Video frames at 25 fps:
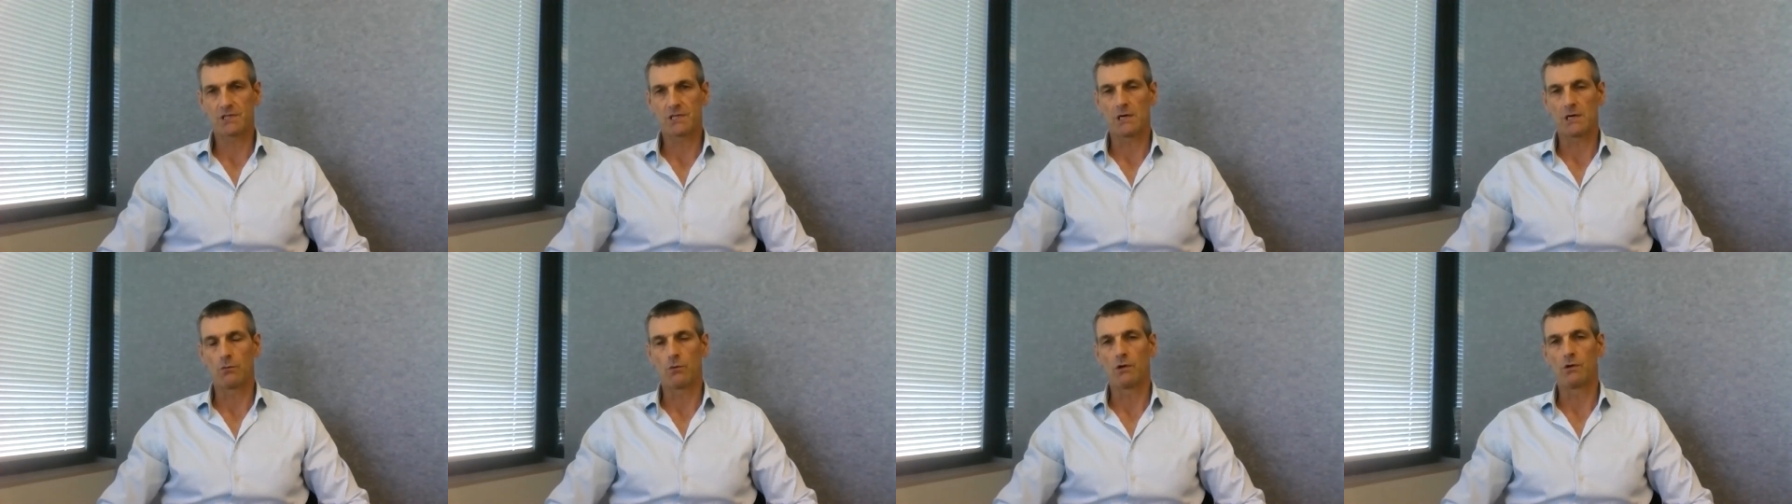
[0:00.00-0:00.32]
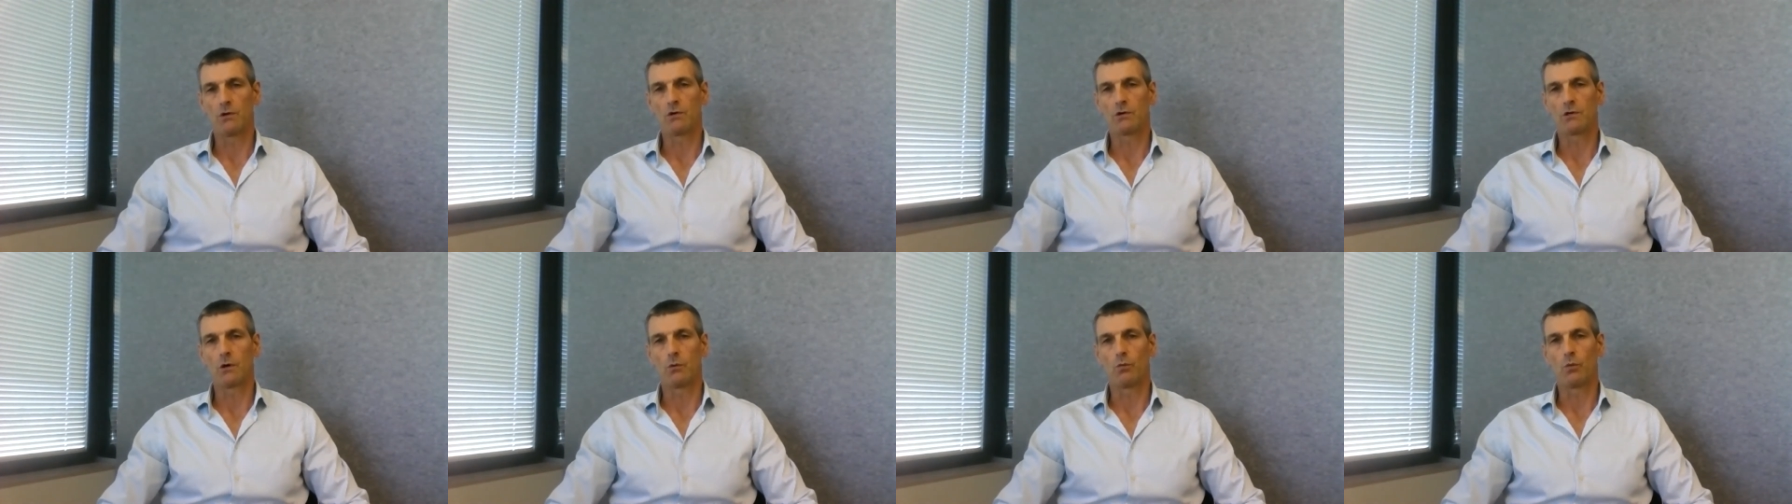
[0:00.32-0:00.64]
so we
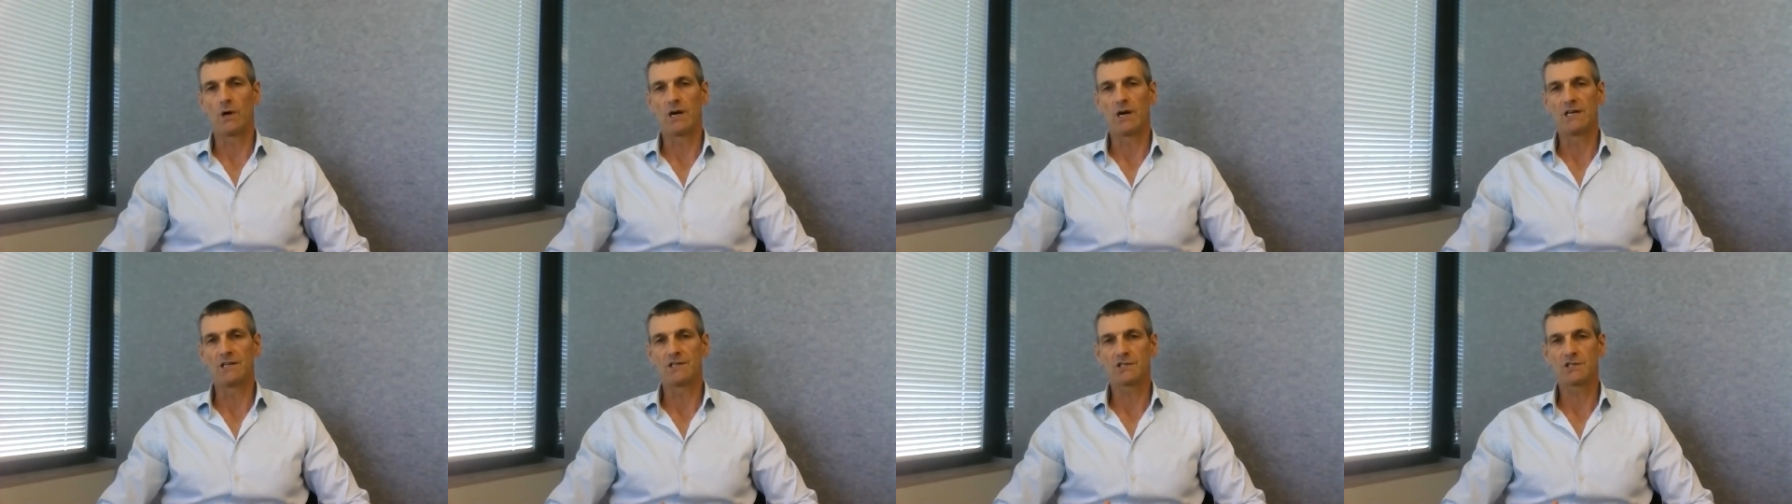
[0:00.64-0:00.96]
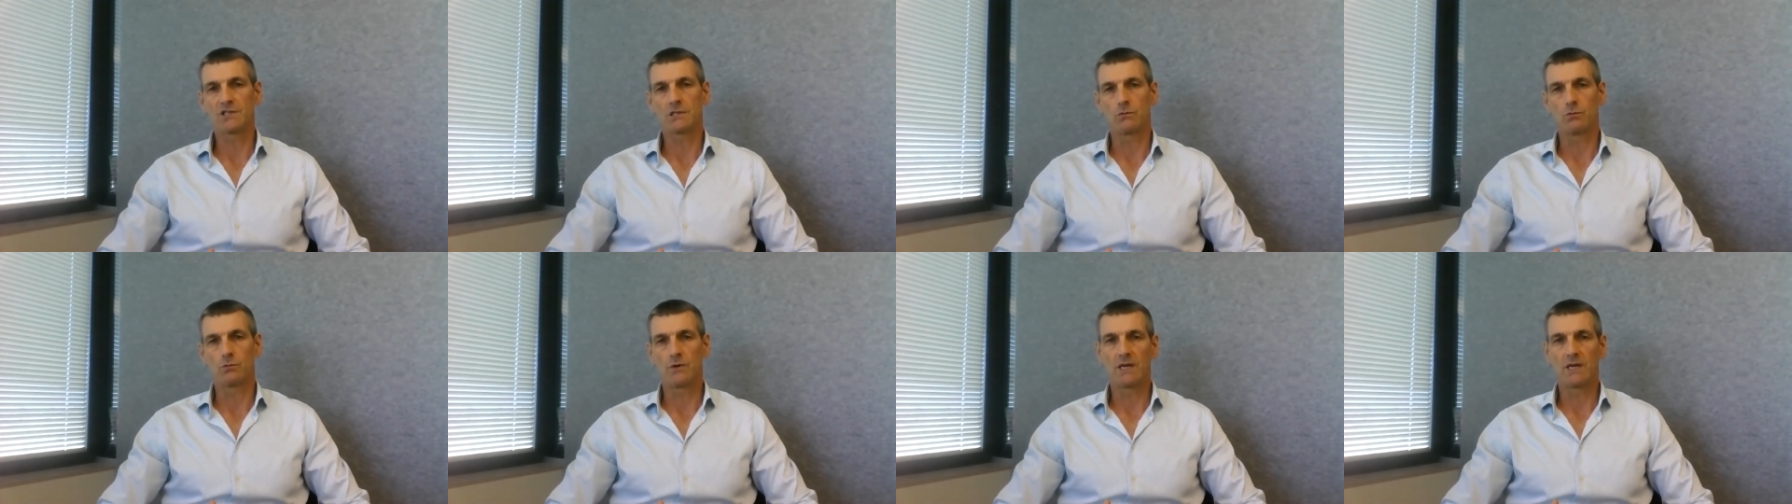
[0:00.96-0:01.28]
look at
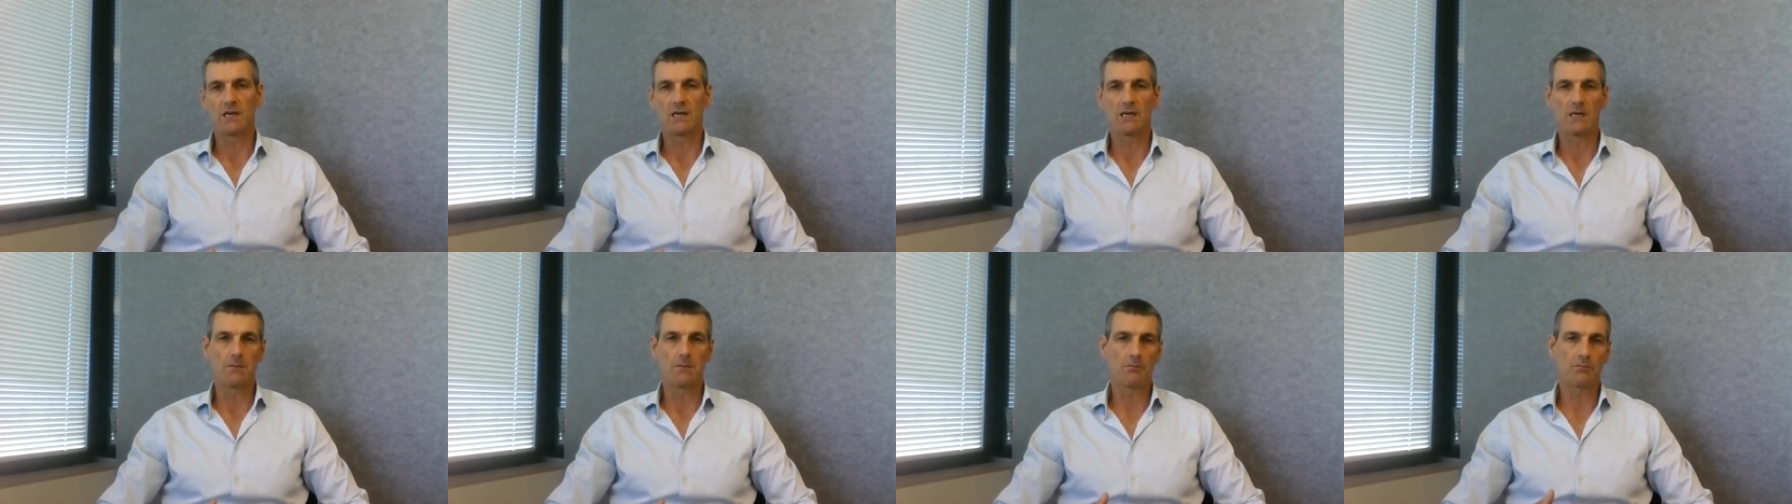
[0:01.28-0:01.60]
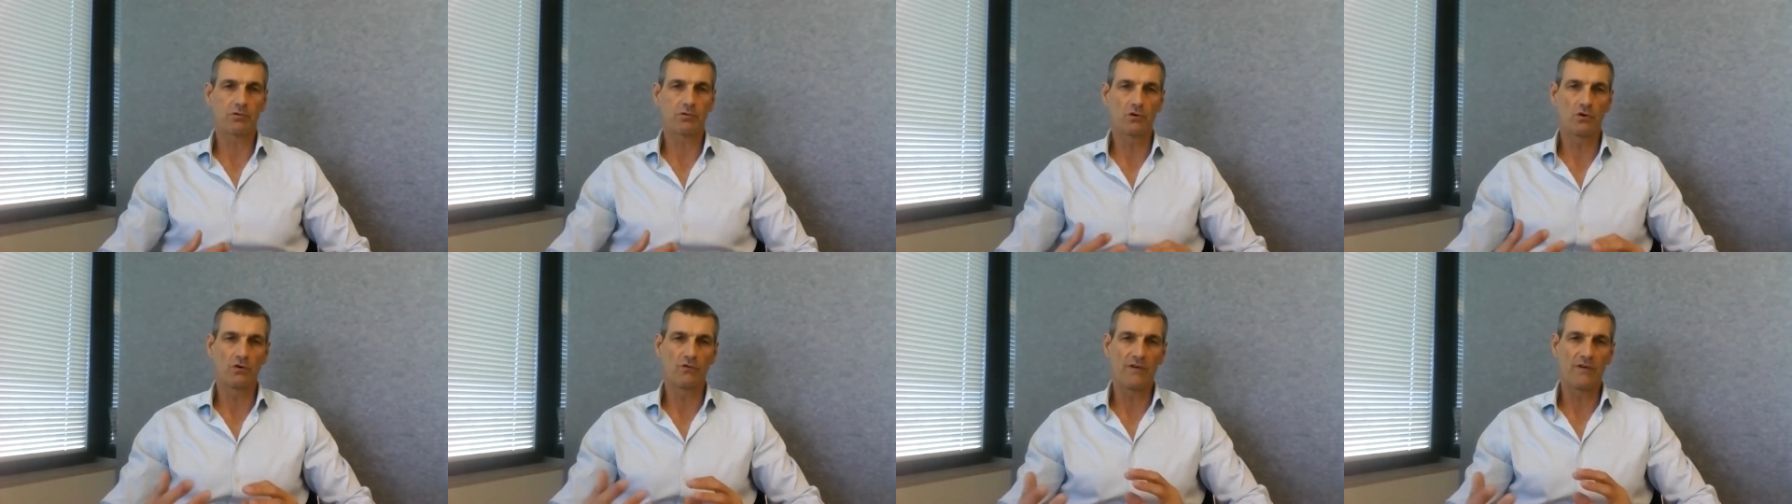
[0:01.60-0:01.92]
ways that we can
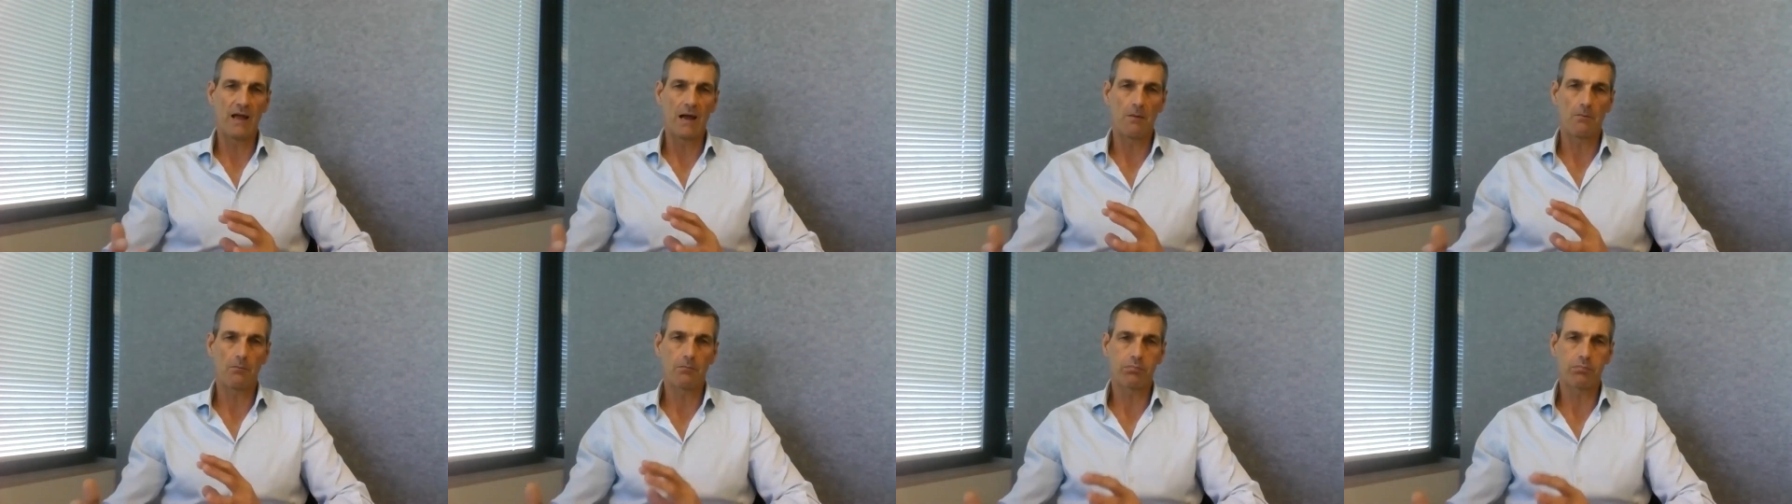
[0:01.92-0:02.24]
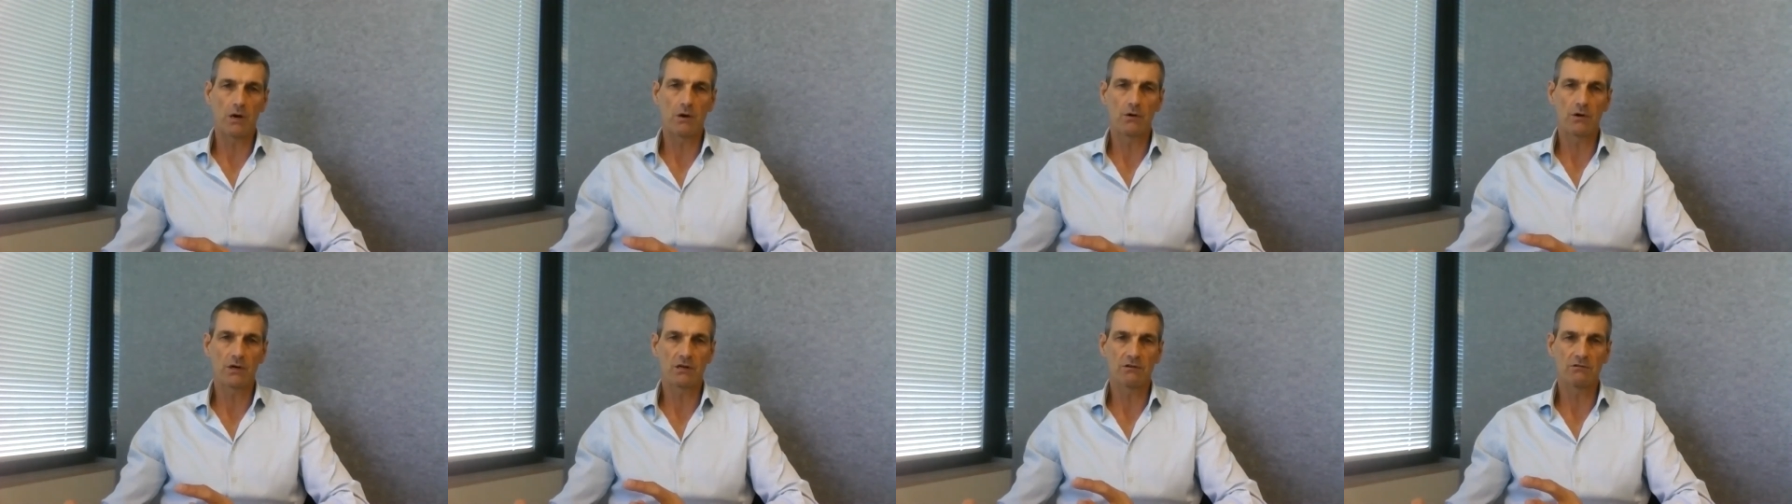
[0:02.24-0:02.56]
improve our
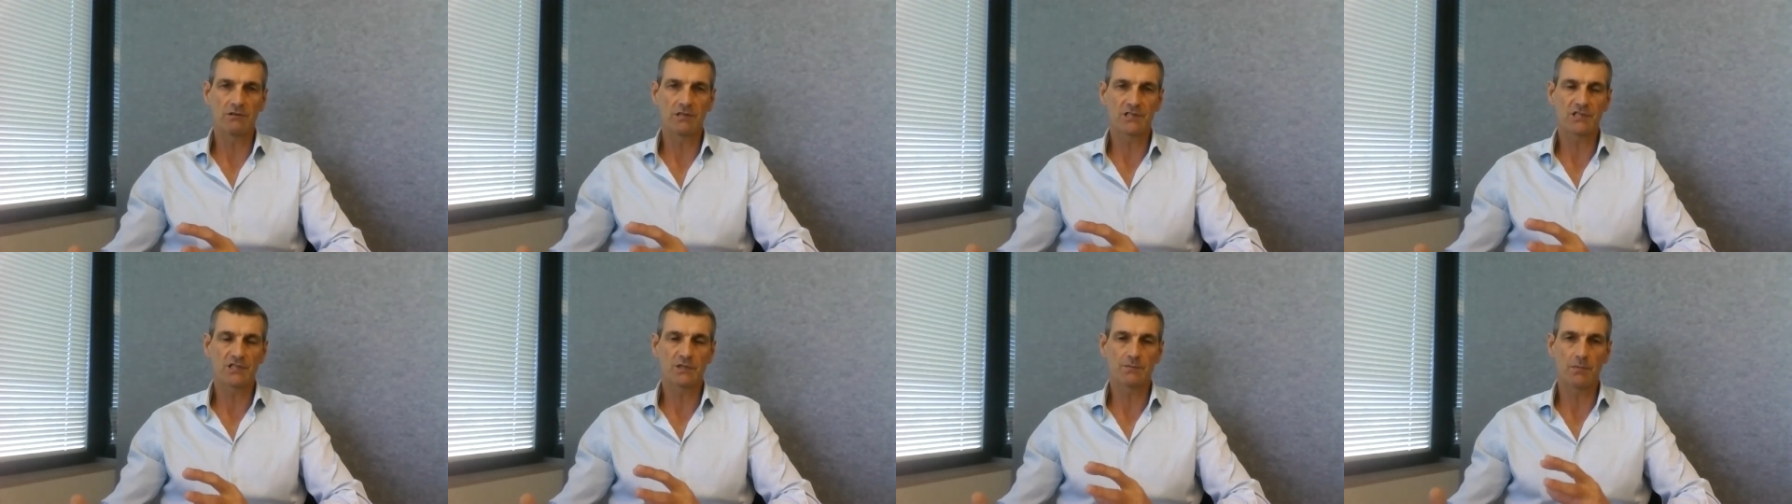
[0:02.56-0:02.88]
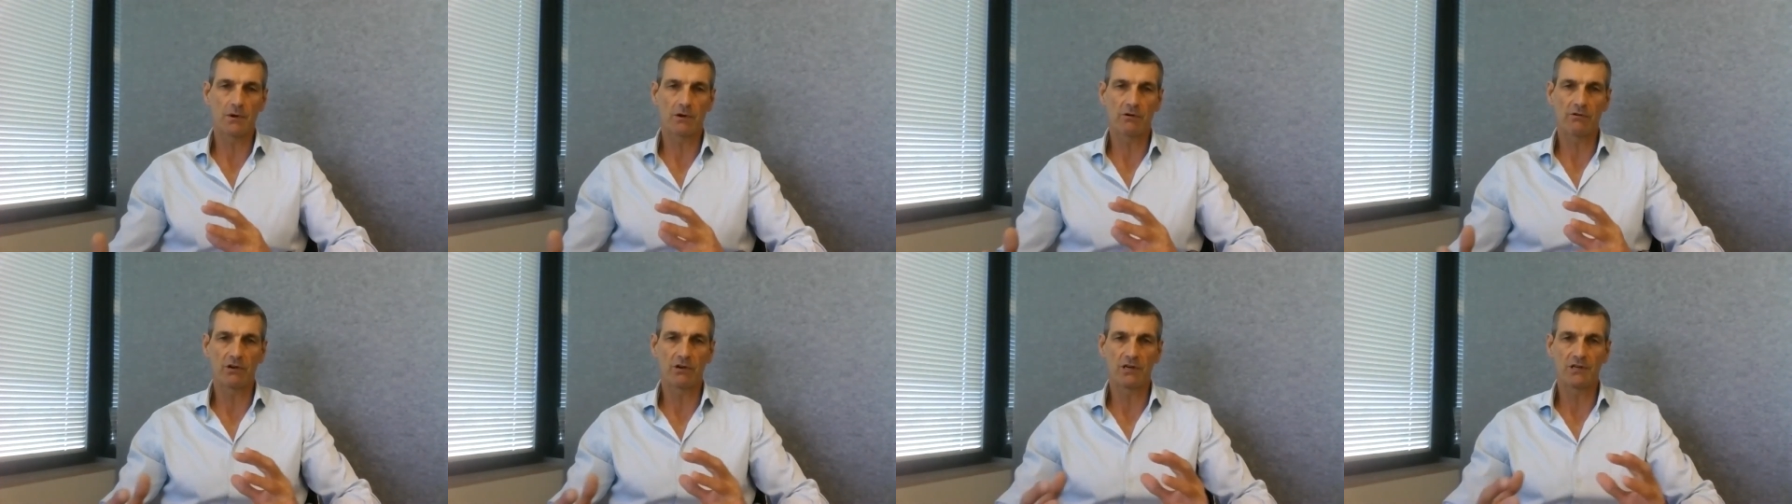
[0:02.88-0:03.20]
broker
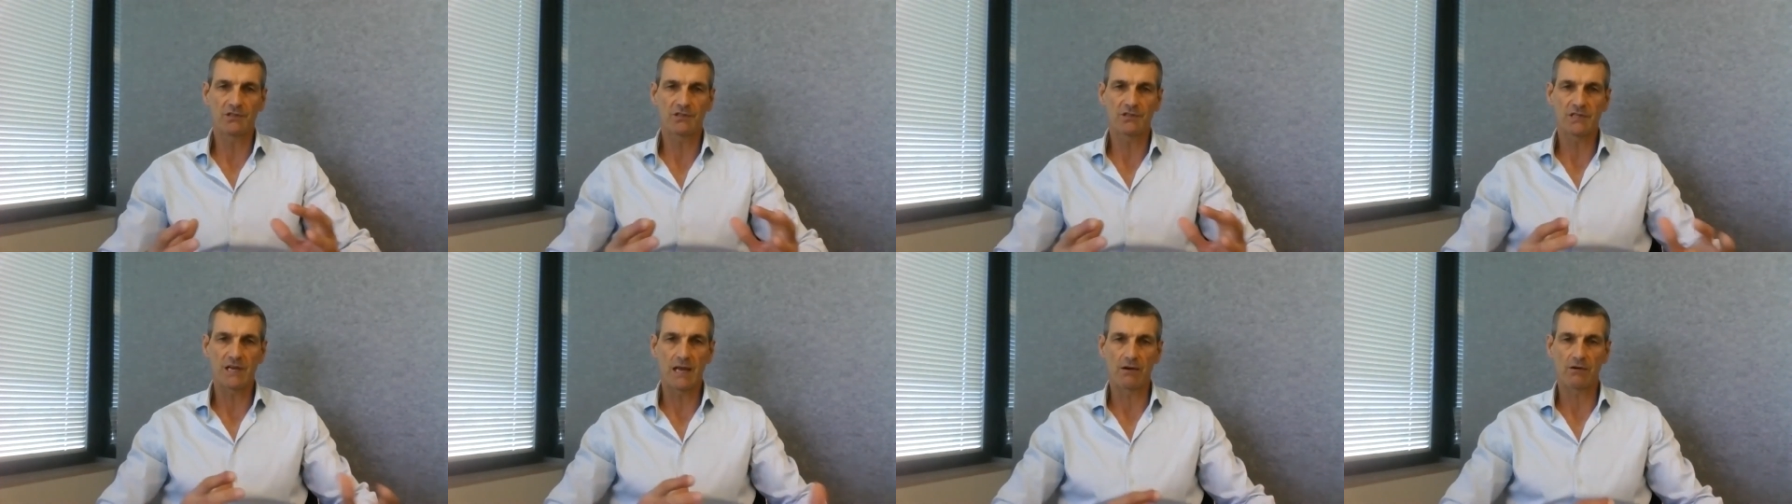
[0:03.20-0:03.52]
experience,